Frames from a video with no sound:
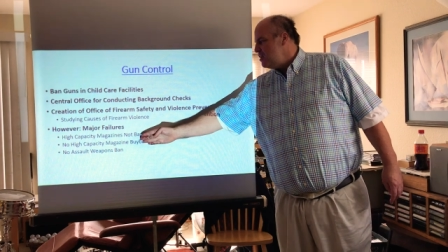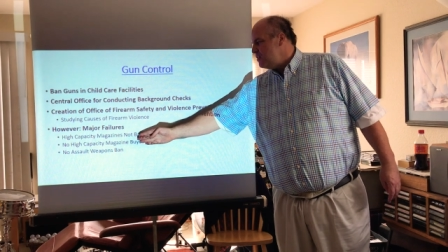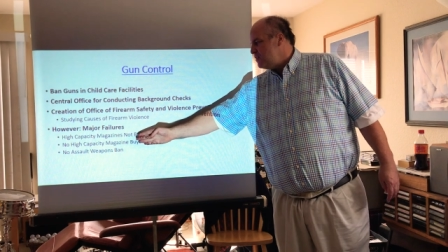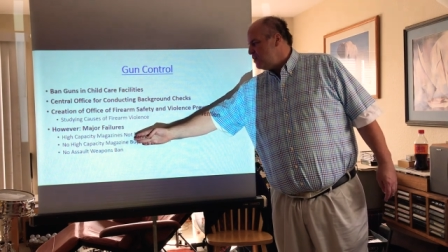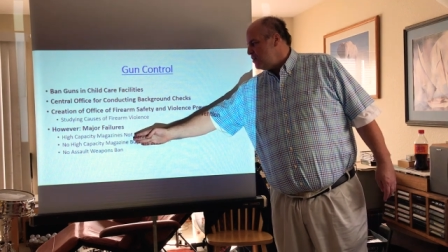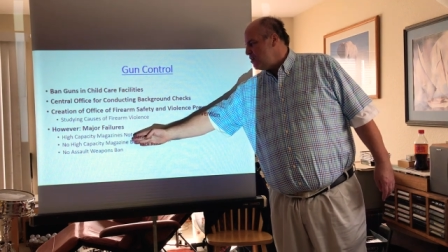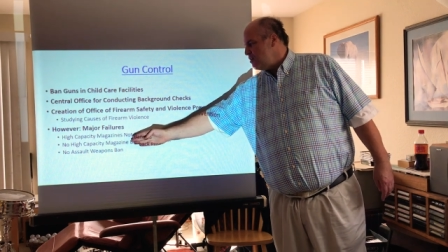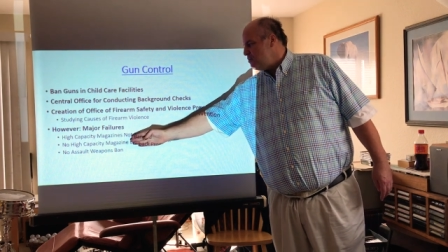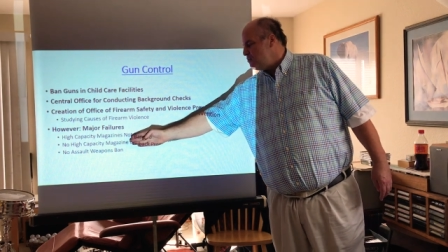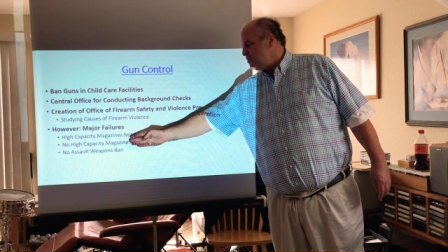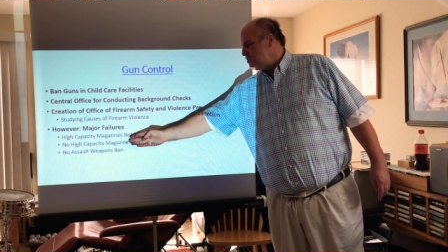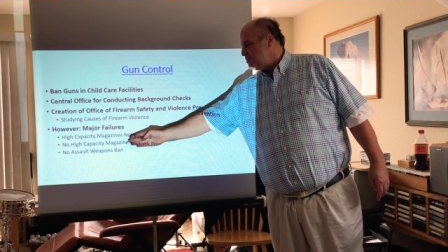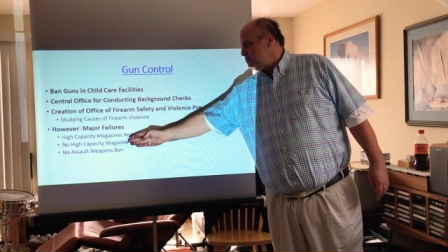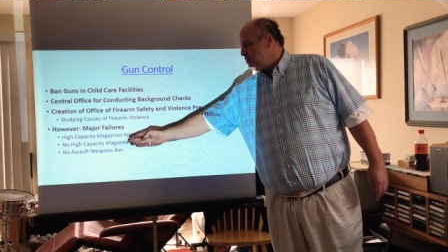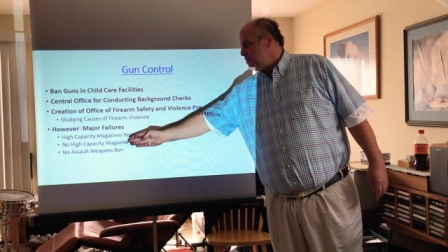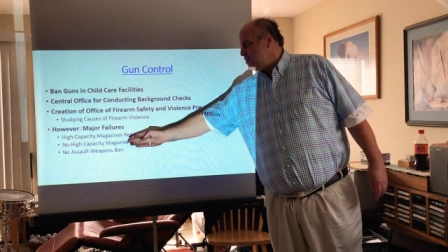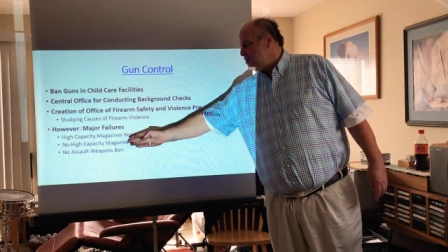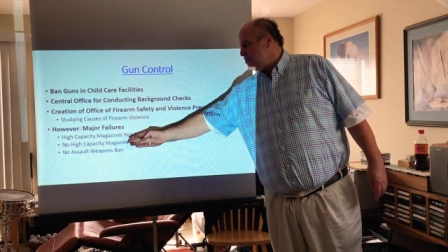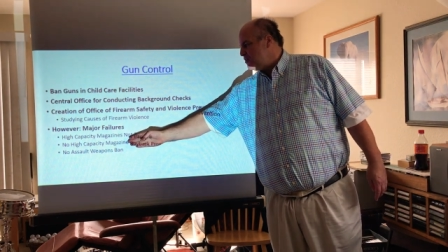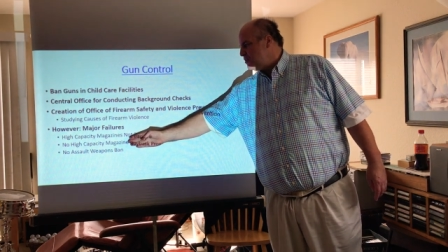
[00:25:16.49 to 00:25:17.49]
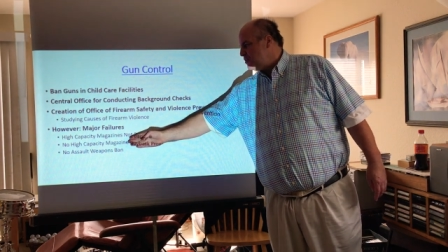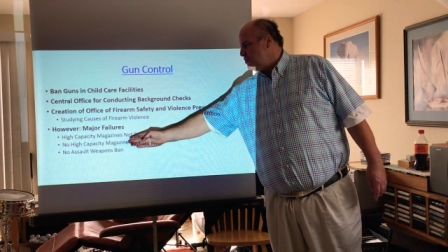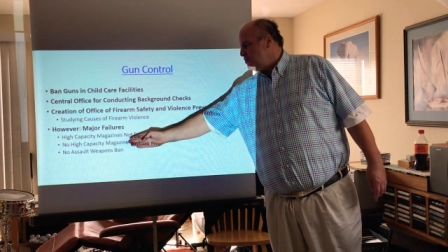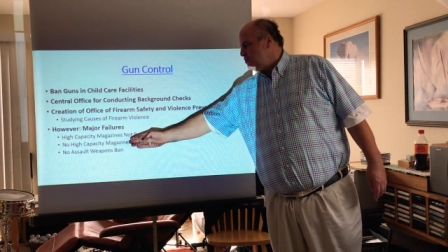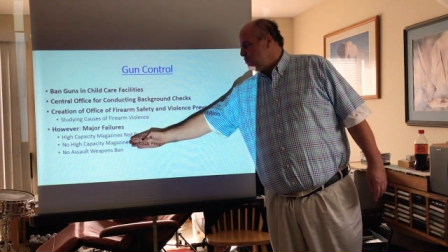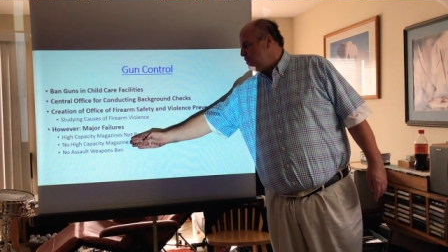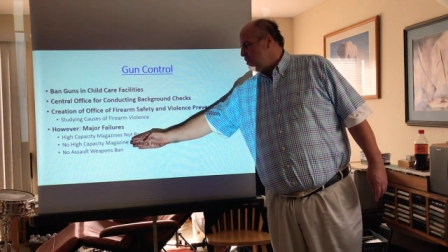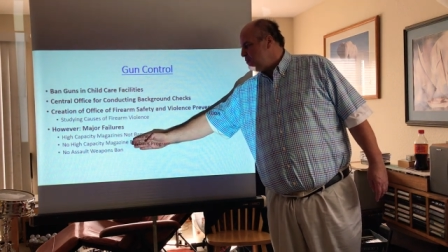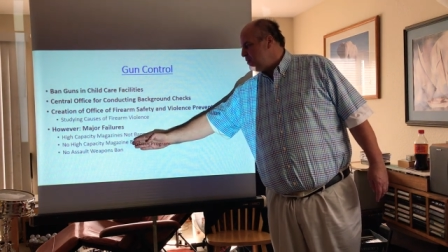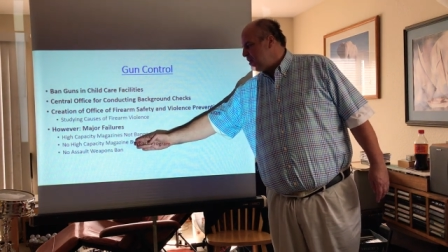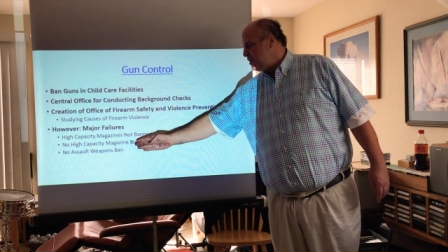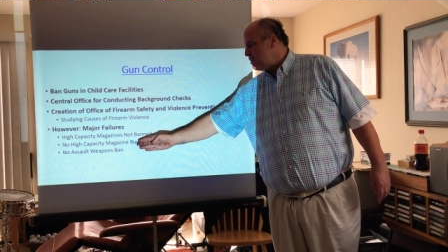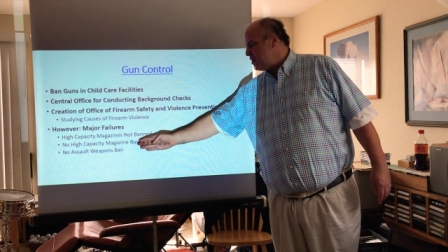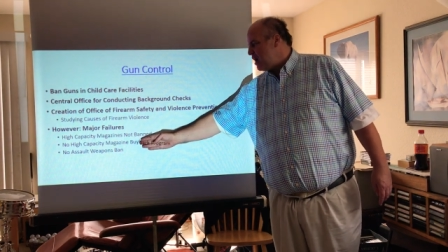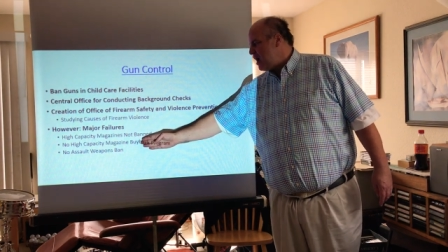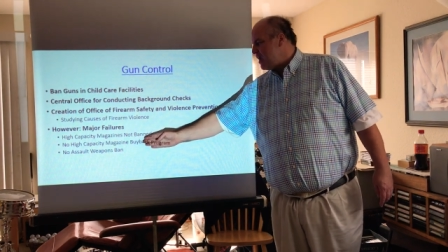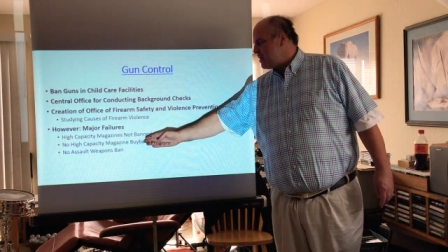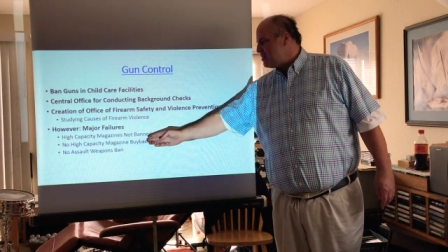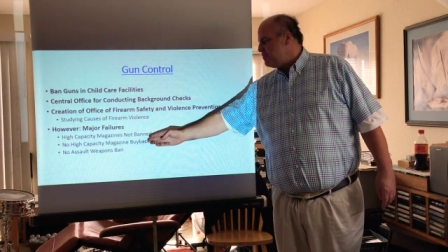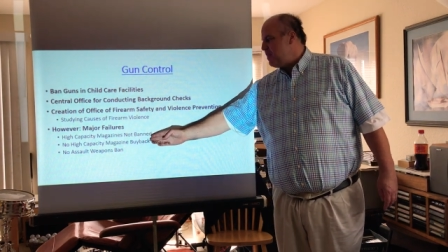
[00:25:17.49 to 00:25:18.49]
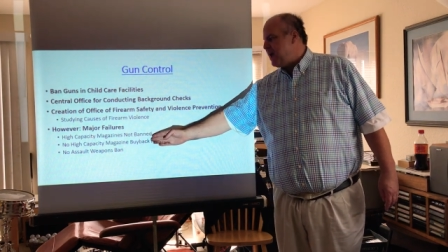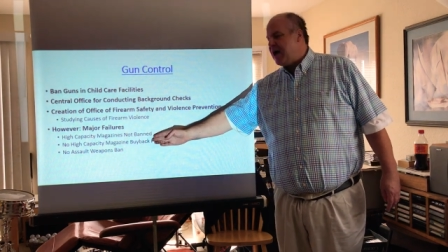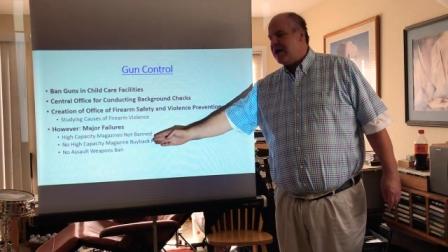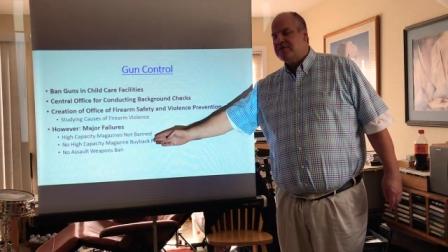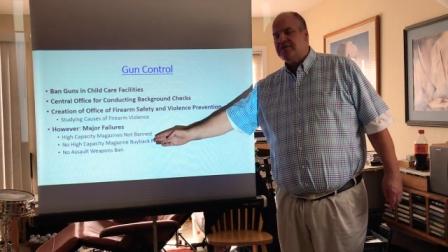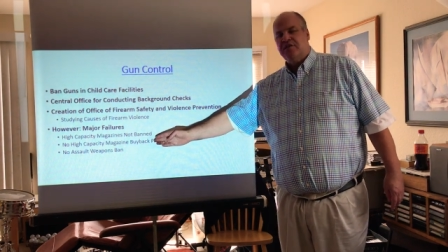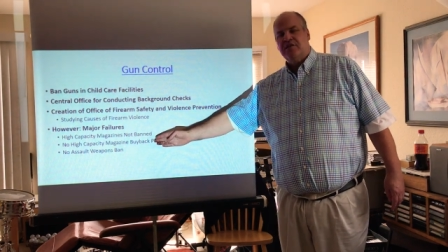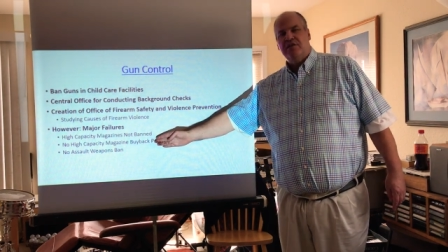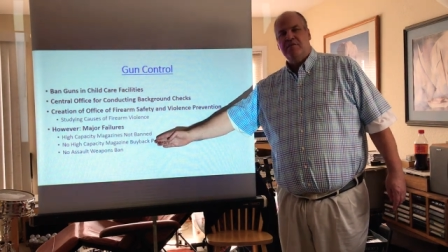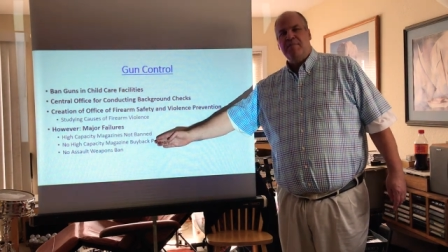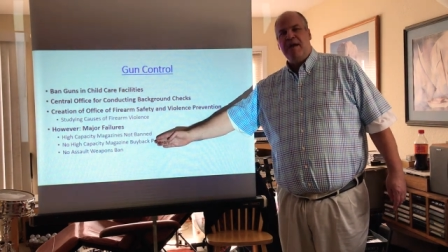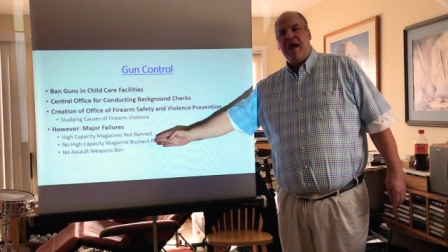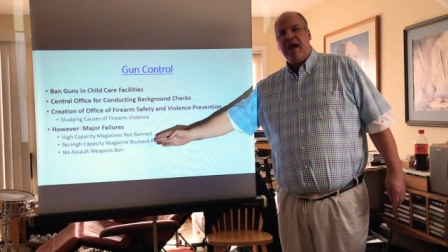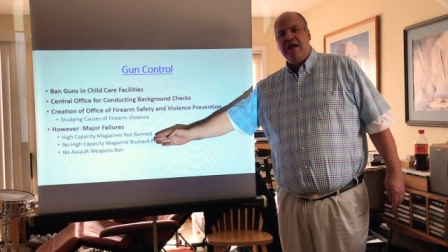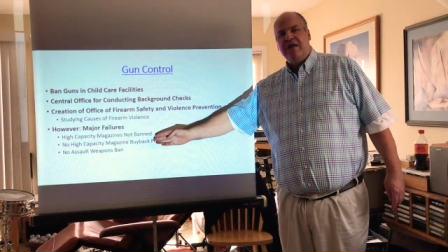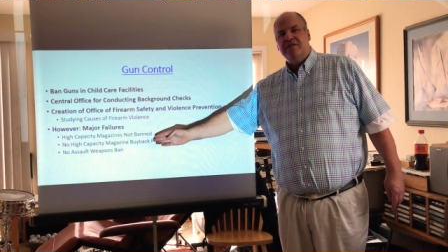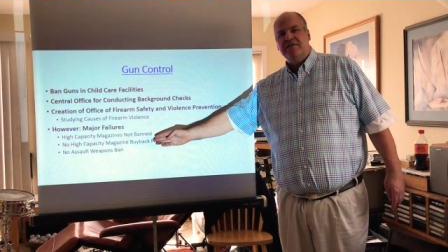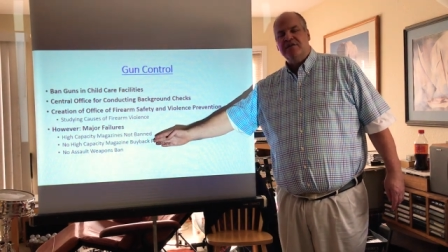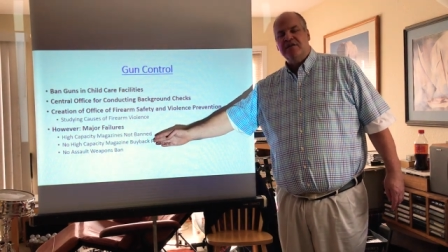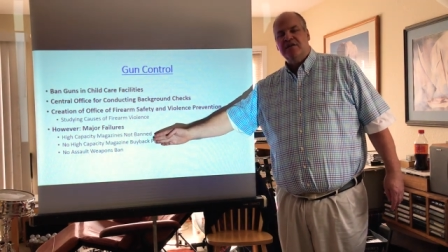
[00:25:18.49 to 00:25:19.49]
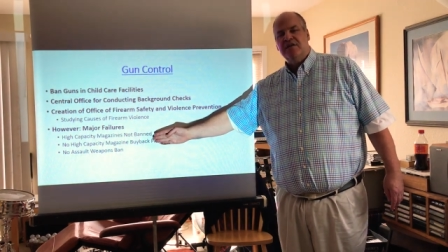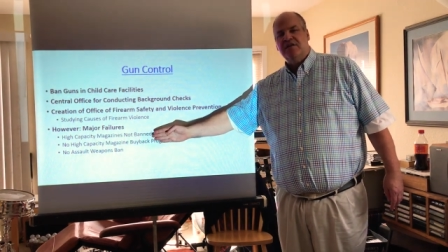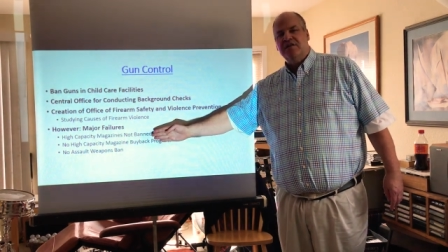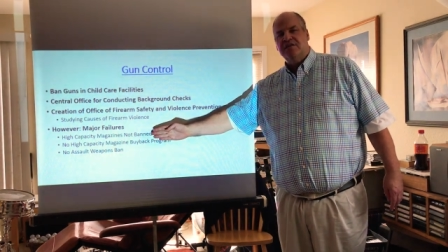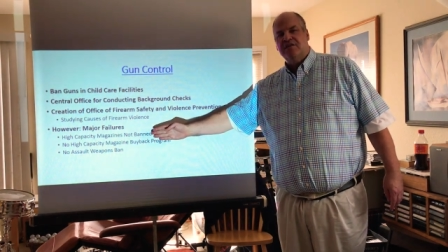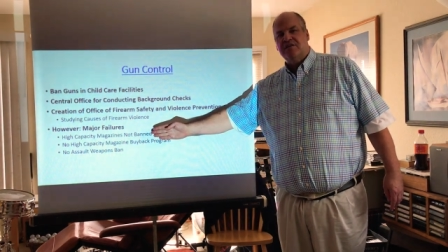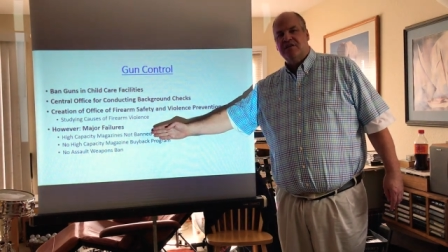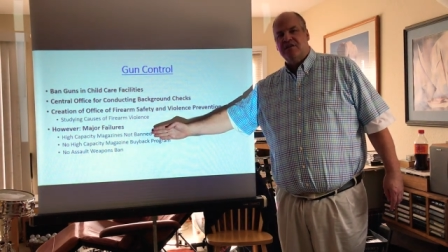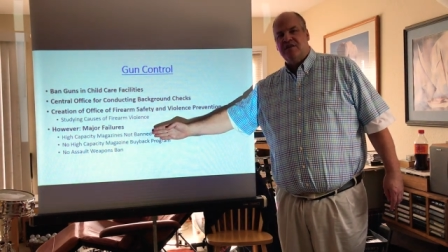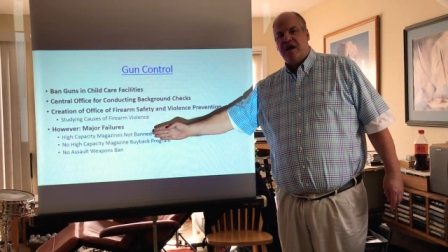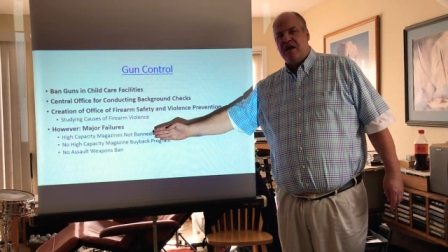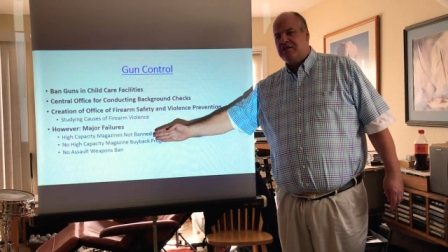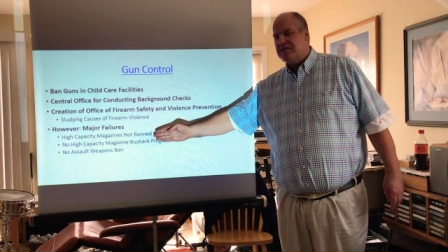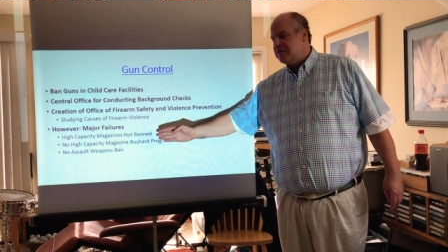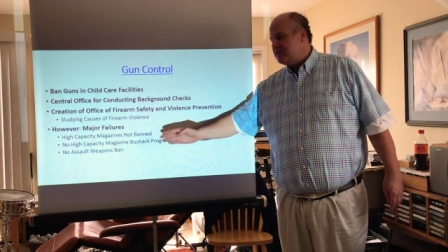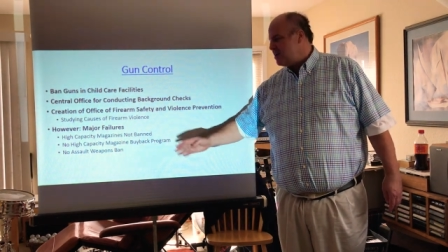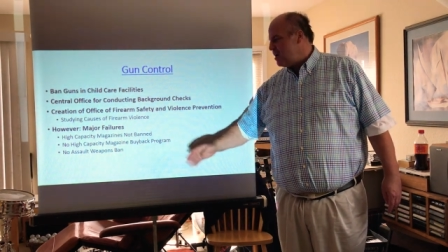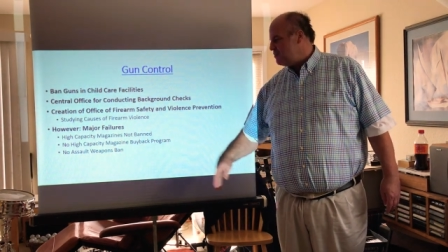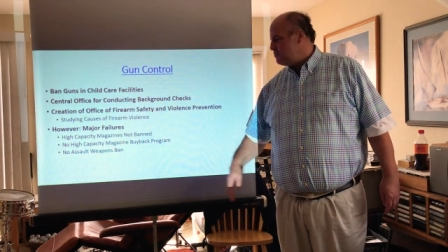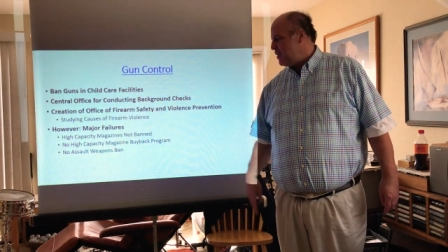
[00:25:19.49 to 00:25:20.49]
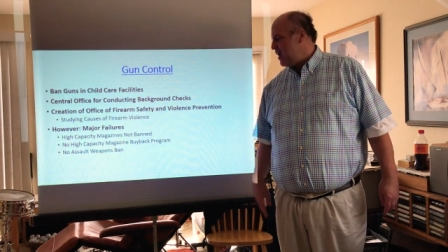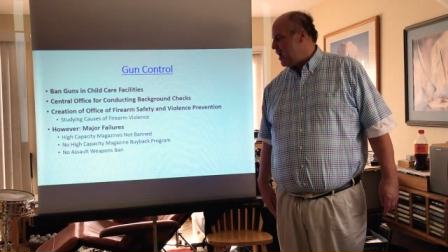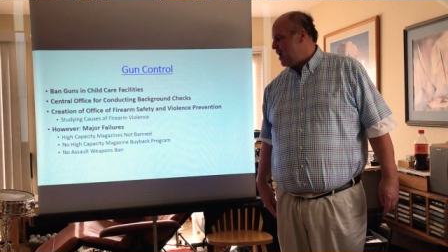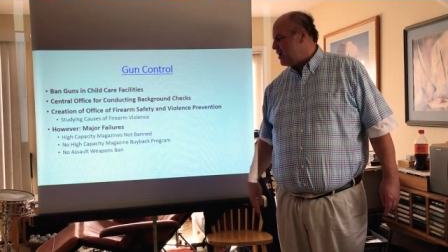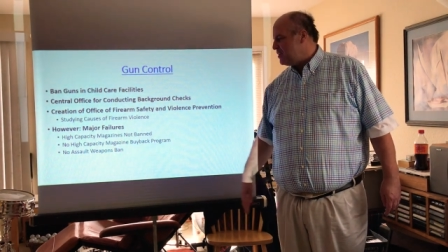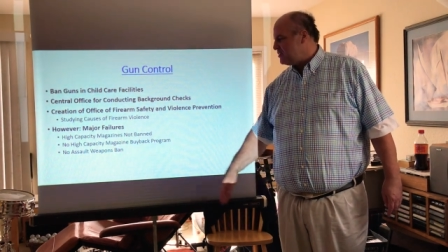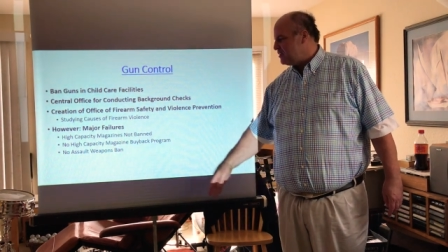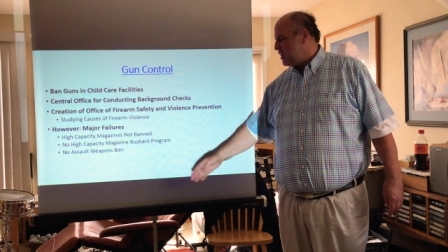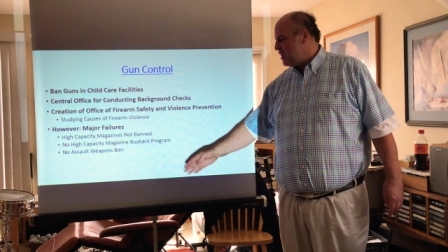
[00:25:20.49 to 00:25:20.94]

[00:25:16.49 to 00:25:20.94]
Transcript: There was a bill to limit high-capacity magazines. That did not pass.